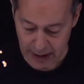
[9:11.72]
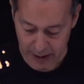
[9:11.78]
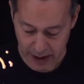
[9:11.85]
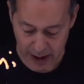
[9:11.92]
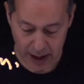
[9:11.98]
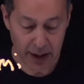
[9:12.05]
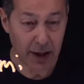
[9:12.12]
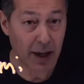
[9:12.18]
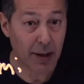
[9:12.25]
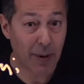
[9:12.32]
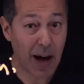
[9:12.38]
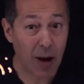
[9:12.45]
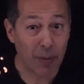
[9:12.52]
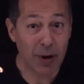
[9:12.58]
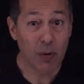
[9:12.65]
then
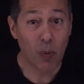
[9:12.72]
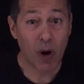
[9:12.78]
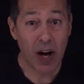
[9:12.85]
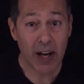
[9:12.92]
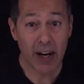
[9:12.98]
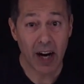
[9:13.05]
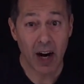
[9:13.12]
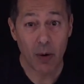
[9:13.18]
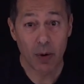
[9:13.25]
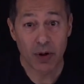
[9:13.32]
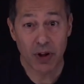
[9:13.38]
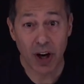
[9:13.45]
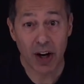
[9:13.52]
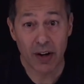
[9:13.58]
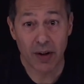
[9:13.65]
how many watt hours
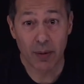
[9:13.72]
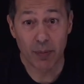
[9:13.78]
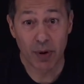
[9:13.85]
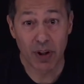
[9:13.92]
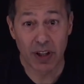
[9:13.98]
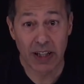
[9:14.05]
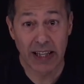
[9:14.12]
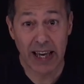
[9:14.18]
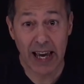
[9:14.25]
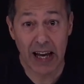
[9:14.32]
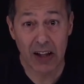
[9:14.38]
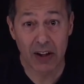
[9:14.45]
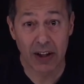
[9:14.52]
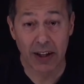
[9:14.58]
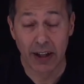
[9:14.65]
are there per
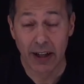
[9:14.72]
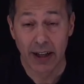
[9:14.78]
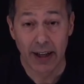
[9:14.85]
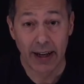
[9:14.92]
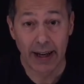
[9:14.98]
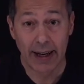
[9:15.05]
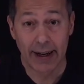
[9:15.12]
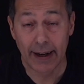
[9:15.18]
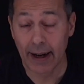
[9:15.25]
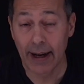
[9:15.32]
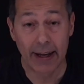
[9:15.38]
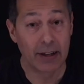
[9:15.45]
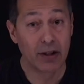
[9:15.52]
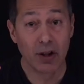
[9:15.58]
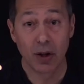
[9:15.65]
gallon? And I
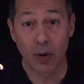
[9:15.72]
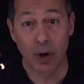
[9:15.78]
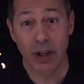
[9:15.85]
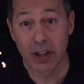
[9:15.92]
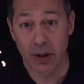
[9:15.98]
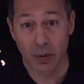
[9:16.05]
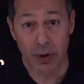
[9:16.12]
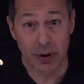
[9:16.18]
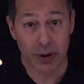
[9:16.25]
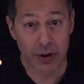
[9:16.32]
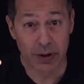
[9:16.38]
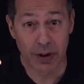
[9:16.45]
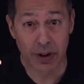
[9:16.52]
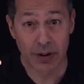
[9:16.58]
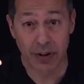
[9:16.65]
had no idea what this
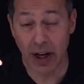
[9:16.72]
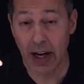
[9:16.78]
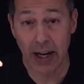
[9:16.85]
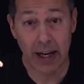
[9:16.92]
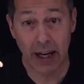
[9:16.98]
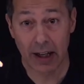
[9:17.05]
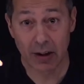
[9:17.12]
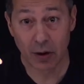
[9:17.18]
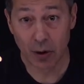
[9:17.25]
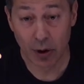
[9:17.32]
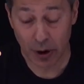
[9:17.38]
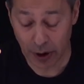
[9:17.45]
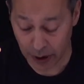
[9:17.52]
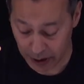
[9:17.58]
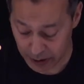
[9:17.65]
is. I had to
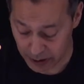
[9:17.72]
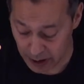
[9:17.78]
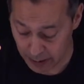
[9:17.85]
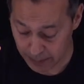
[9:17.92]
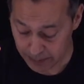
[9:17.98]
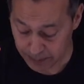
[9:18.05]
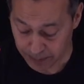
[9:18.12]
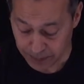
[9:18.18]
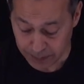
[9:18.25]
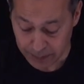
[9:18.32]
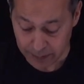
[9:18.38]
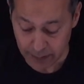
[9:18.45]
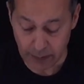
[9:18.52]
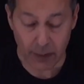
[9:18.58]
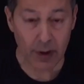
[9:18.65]
look this up.
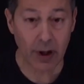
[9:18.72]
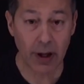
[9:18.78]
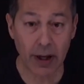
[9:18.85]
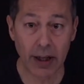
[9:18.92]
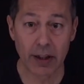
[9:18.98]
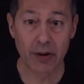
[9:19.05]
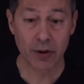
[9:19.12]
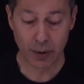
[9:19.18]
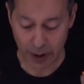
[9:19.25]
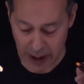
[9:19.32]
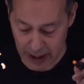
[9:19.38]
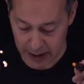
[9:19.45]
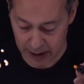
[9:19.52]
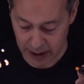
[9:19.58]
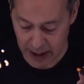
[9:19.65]
And so
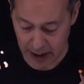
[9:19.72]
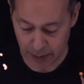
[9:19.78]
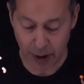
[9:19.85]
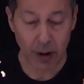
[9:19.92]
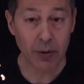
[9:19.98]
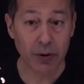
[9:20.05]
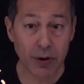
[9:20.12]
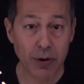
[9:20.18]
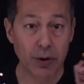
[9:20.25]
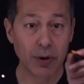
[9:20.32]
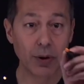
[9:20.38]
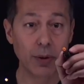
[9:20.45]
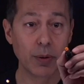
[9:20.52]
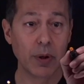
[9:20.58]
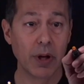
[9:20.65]
that came out
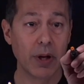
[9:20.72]
to